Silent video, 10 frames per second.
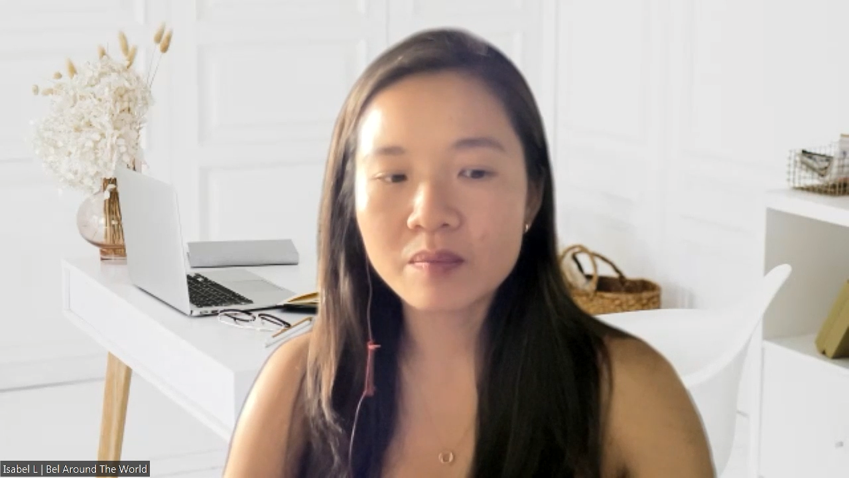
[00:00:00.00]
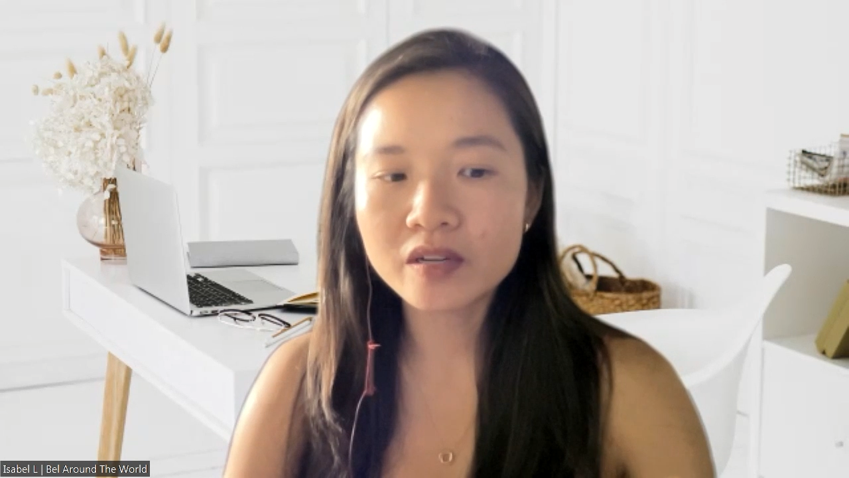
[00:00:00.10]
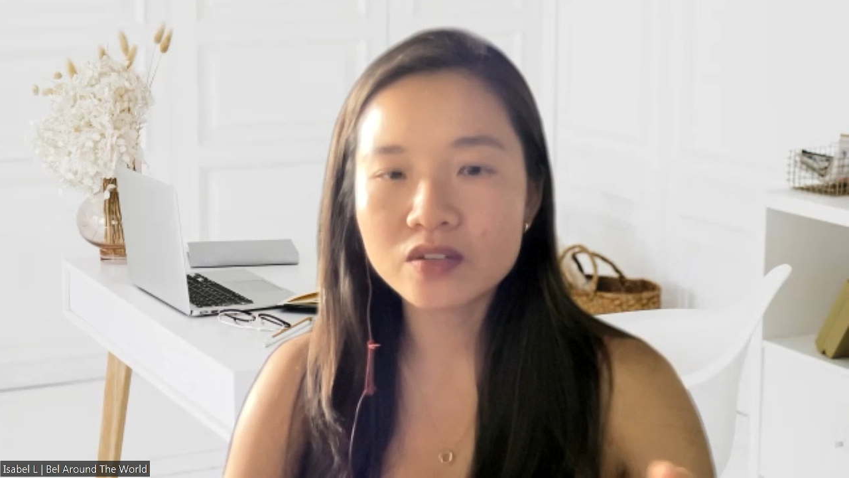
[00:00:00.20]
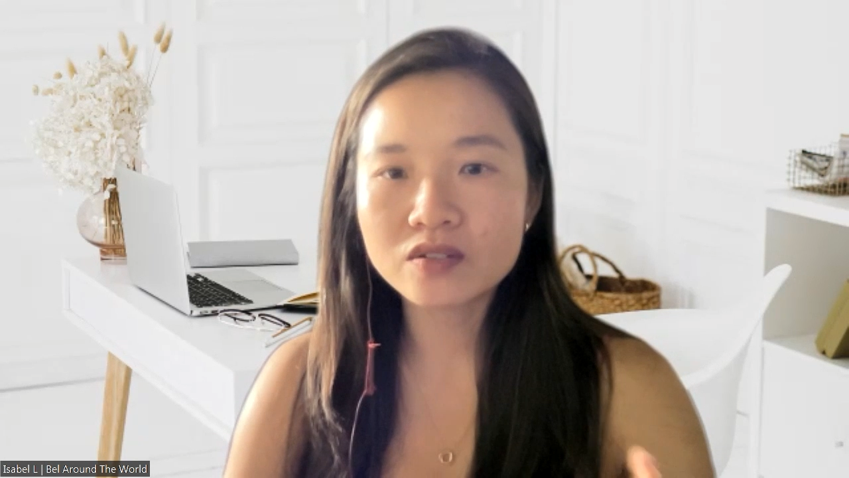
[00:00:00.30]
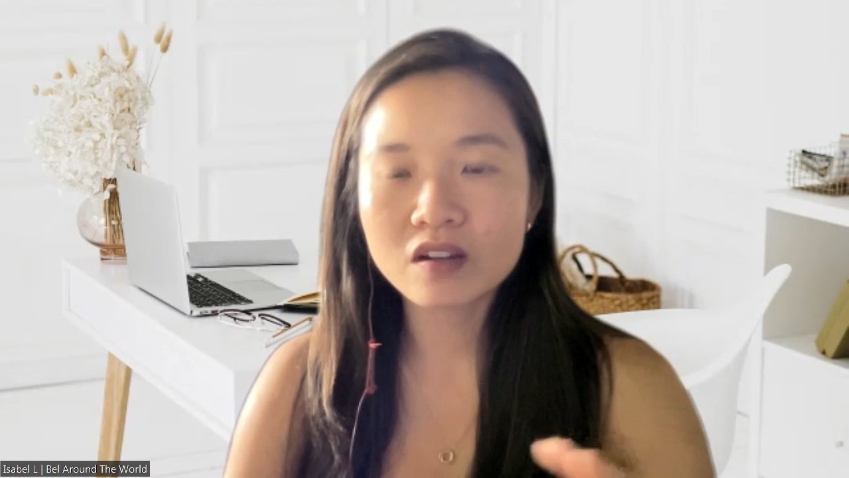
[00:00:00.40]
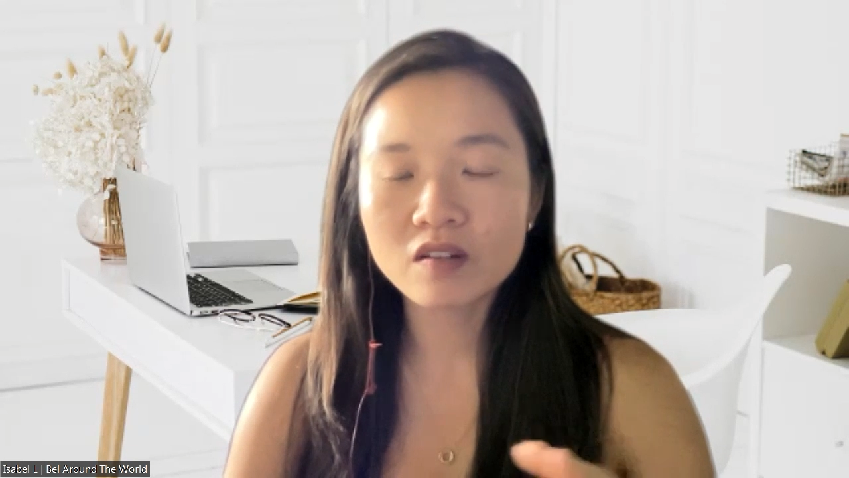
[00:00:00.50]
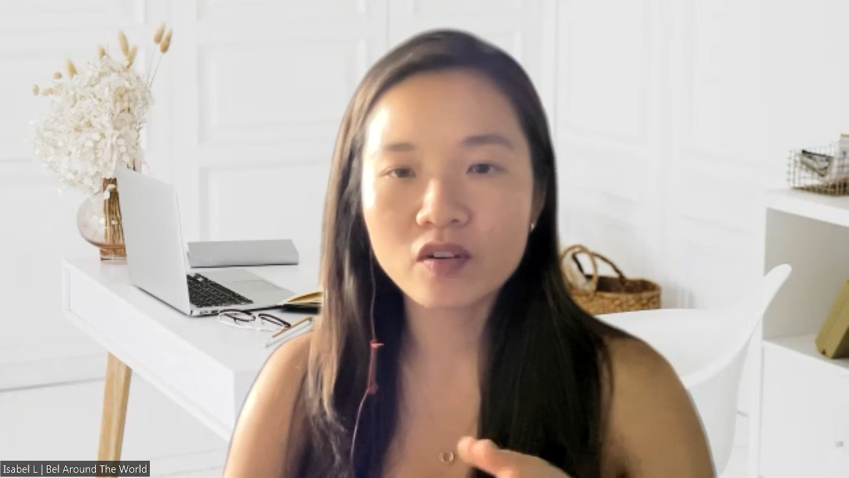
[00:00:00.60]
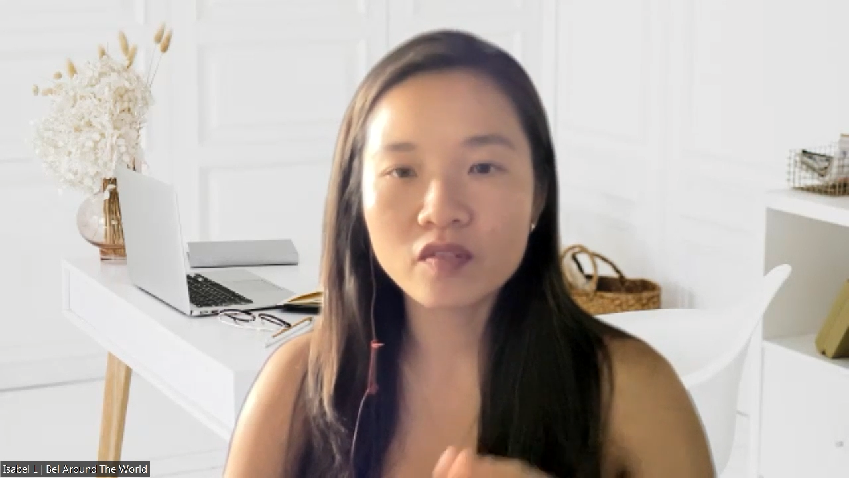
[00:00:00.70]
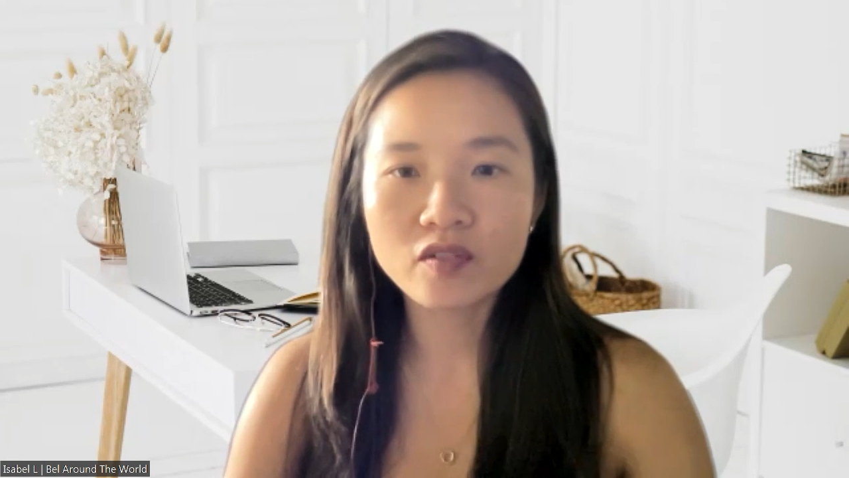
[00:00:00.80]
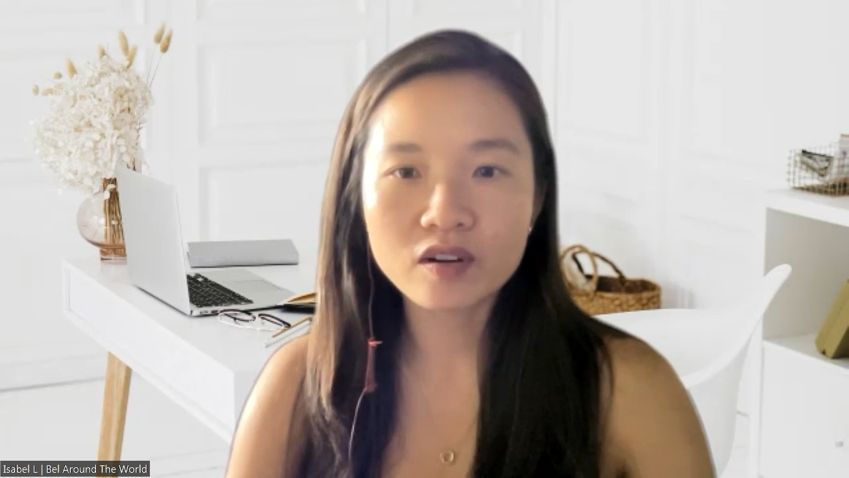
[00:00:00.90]
but you stayed
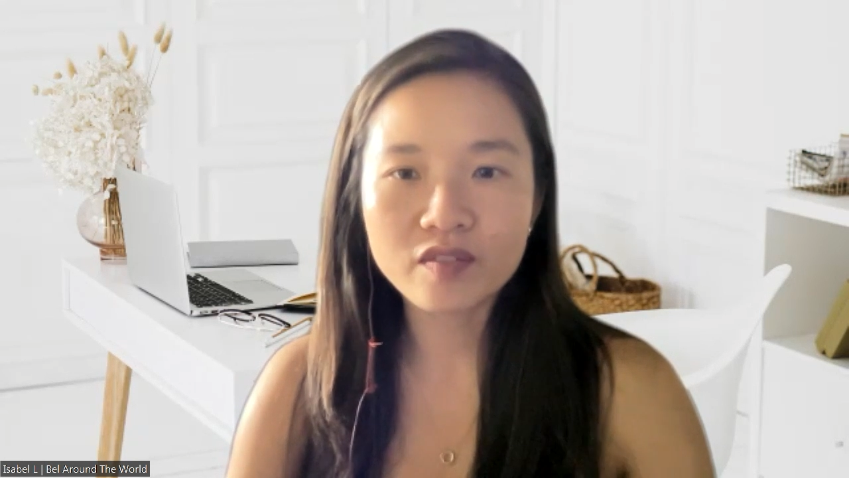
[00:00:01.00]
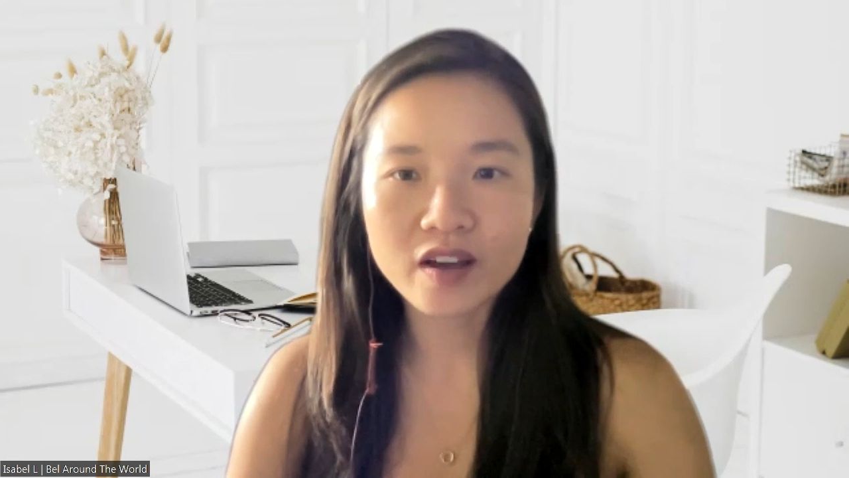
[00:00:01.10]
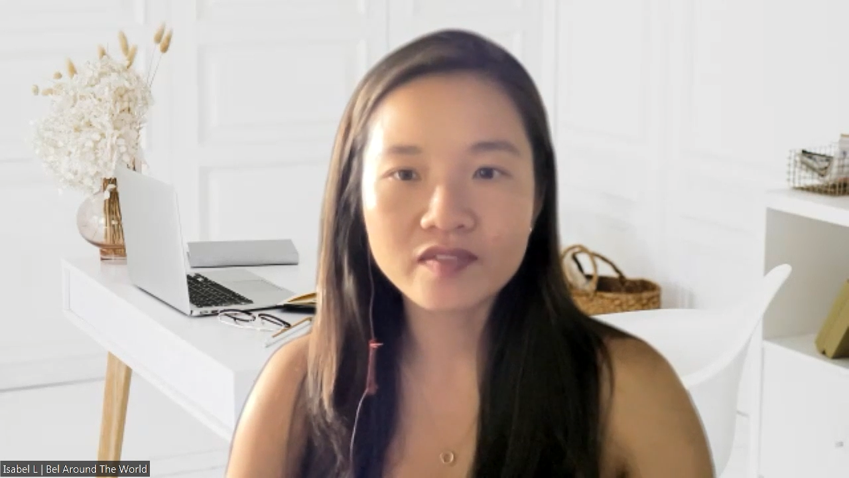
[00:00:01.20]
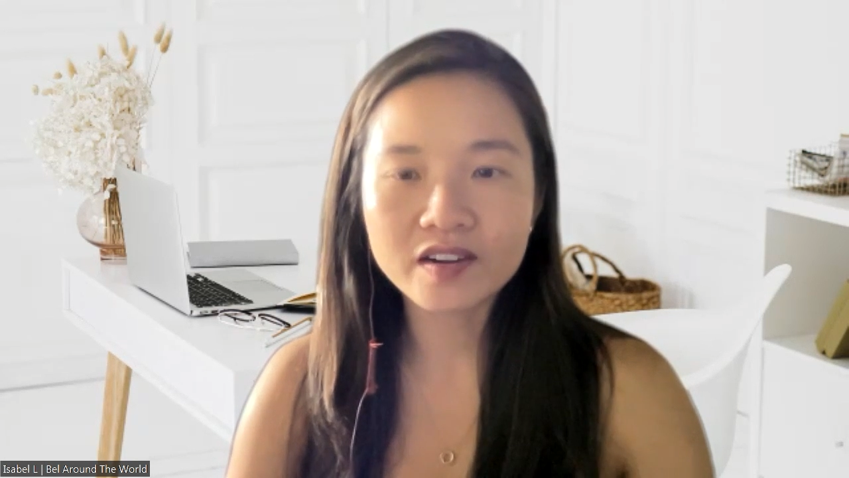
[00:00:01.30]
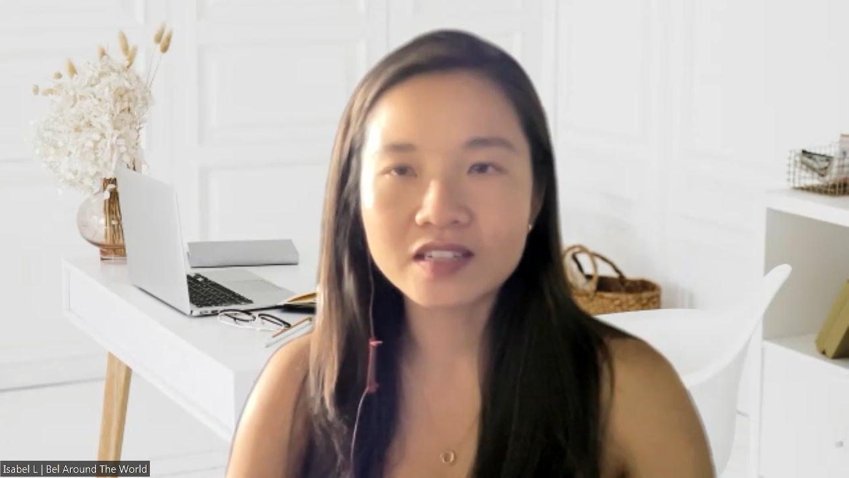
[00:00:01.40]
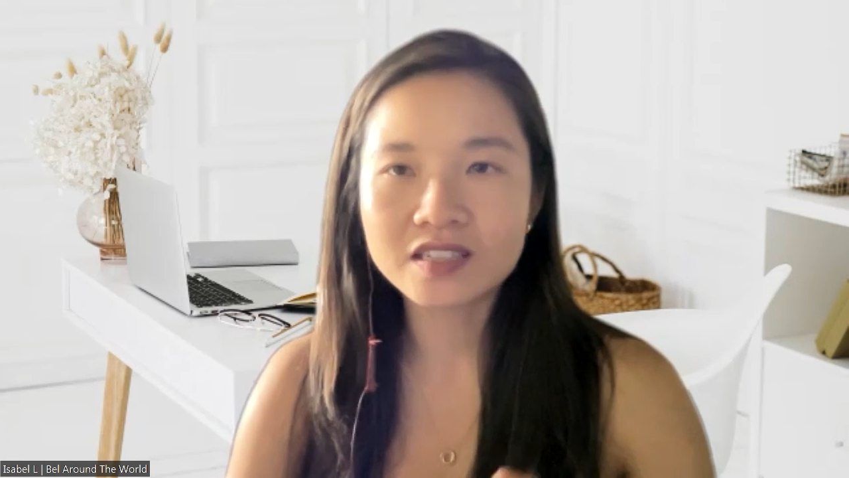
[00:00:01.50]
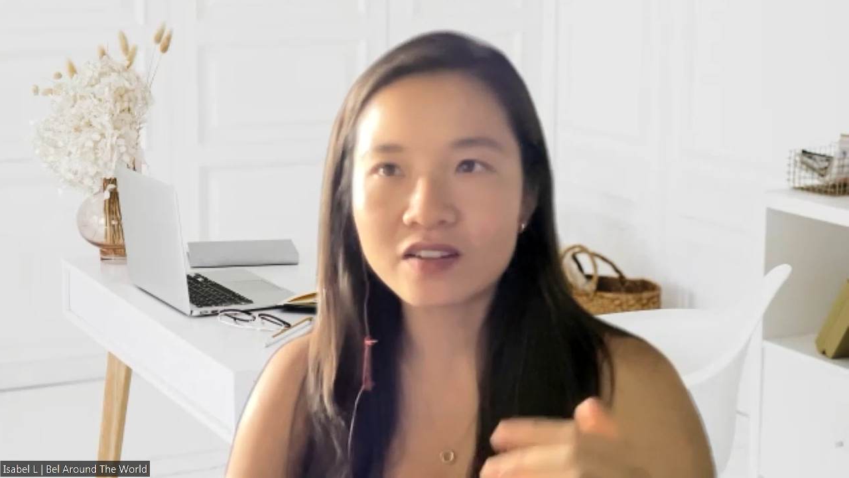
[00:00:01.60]
for forty-five days.